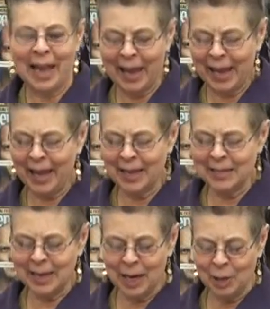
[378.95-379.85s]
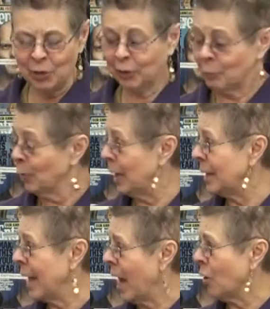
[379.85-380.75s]
And you can read
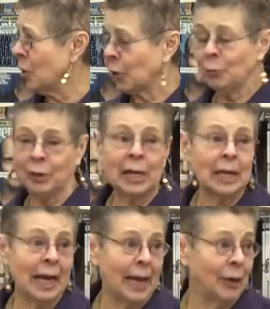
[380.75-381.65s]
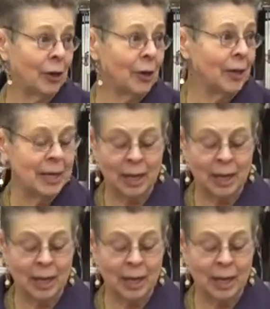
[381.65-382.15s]
it now or you can read it later.